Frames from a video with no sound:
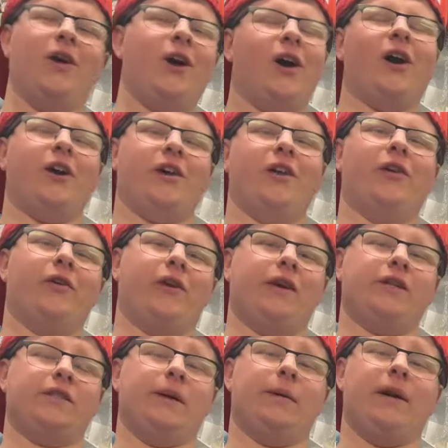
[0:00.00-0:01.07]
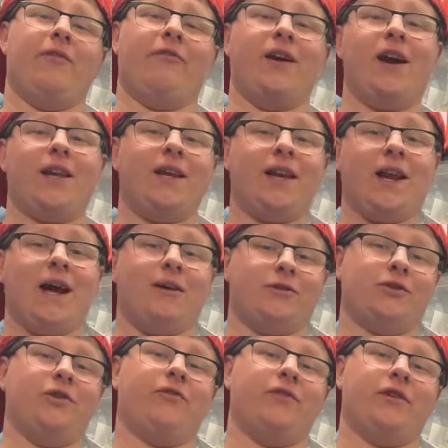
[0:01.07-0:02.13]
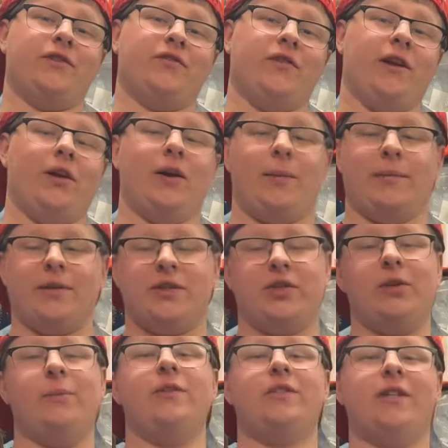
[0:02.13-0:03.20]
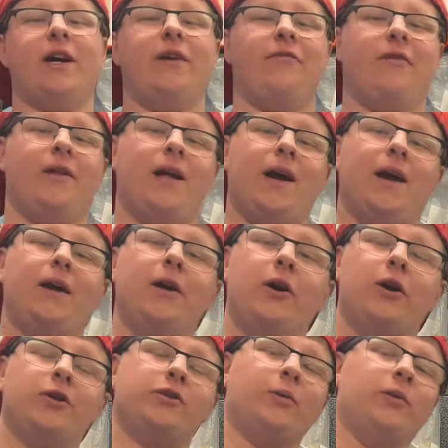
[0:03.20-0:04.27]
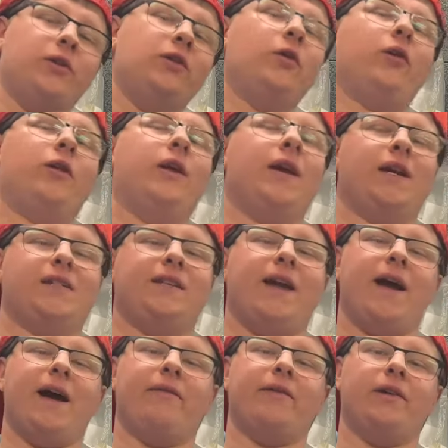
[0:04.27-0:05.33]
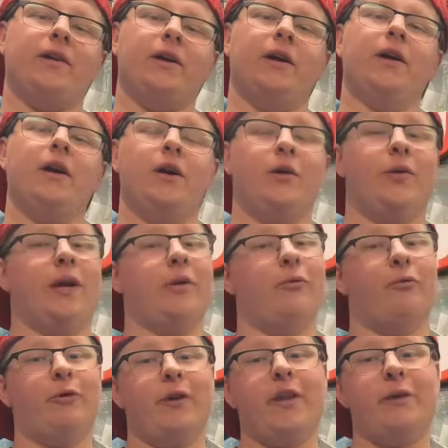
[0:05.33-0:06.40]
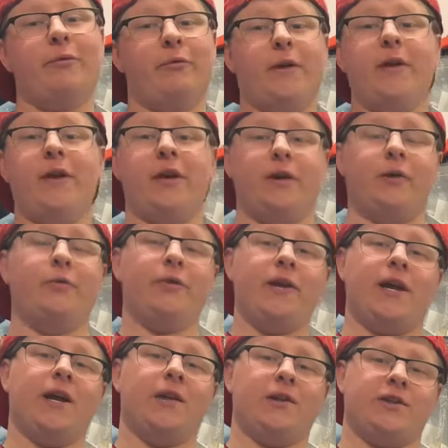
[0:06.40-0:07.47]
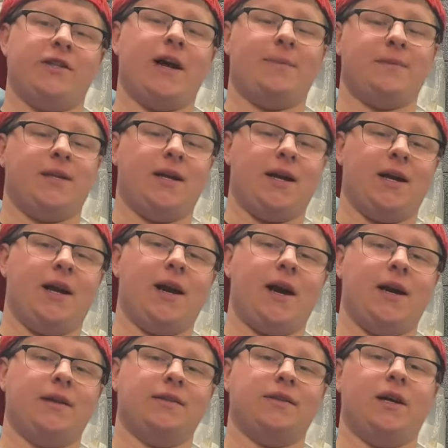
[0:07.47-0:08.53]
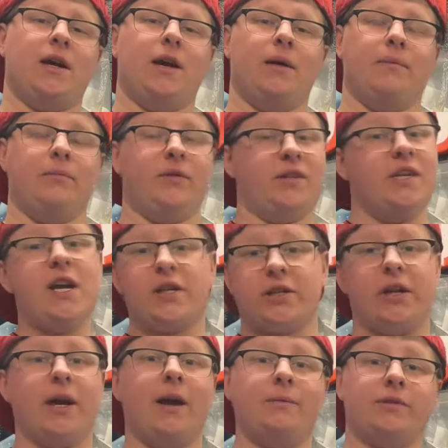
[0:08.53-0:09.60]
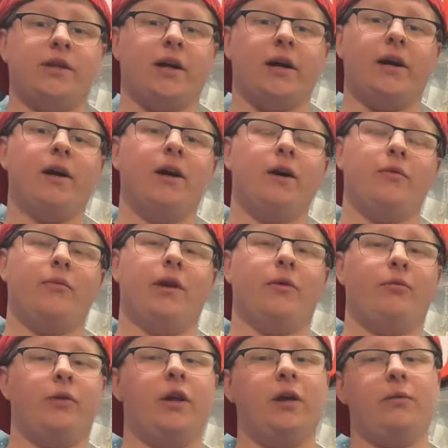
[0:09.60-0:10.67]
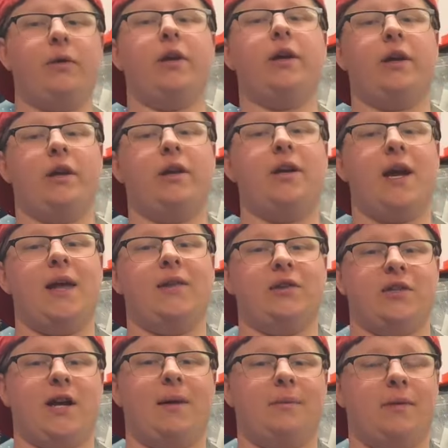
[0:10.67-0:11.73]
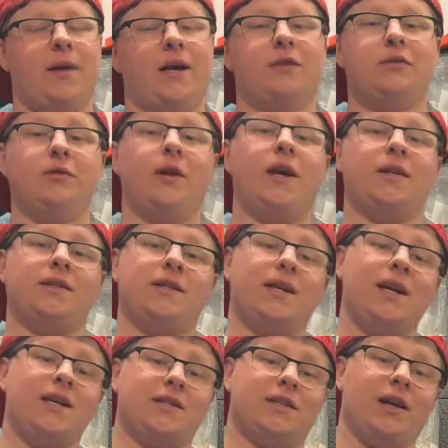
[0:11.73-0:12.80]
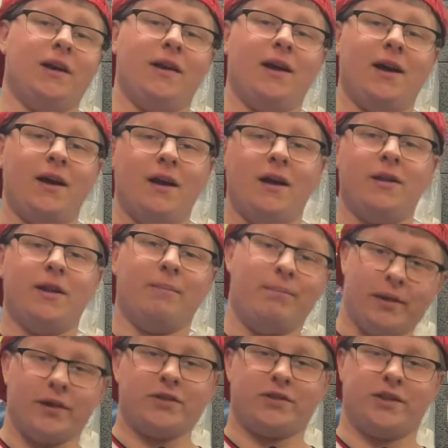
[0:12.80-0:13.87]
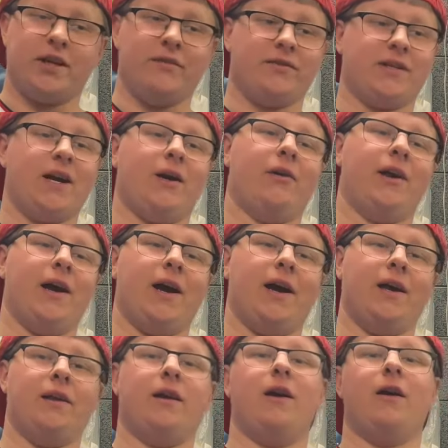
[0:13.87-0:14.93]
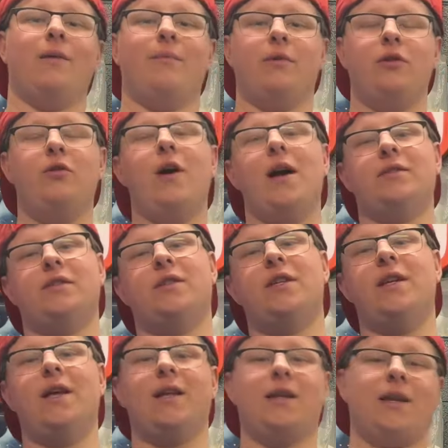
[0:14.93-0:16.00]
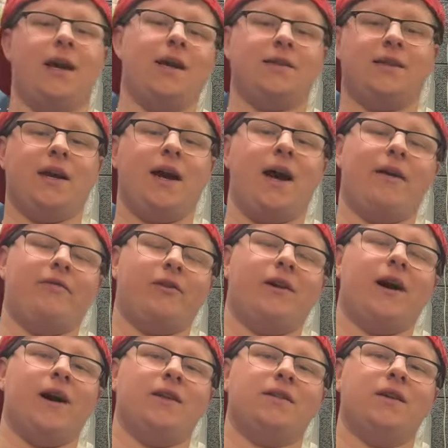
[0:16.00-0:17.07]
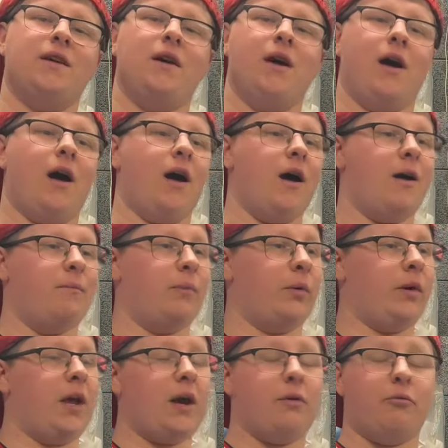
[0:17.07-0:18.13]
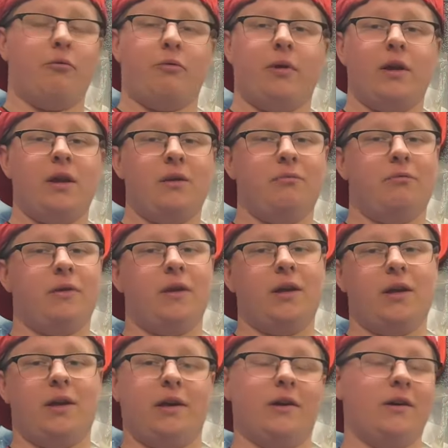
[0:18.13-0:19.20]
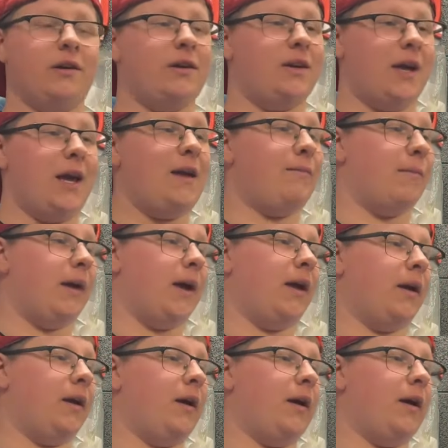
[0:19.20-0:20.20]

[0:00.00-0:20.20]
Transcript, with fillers: All right, Keno Kicks Channel. I forgot to get an outro for this video. I'm extremely sorry for that. So we're doing it the next day after. We had a really, really good weekend in the shop today, guys. Um, yesterday, I'm sorry. We had a really, really good day in the shop the last two days. Today's Sunday the Bills Chiefs going on, um, but you guys will see that the next day after, guys. Um, but we had a really, really good day, man.